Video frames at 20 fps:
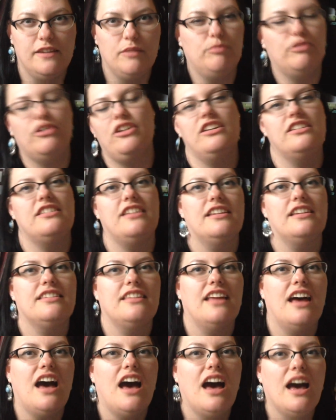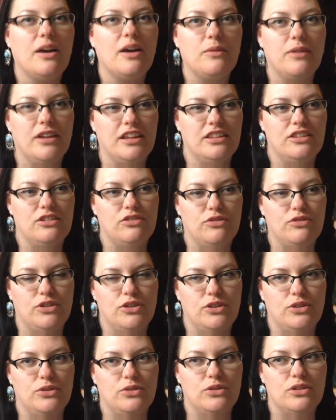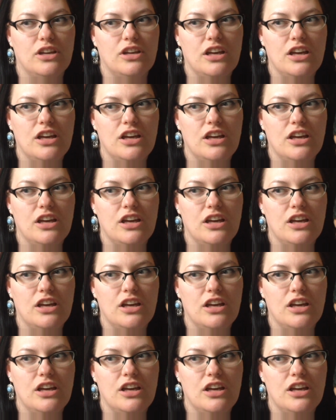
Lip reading: the process that I went through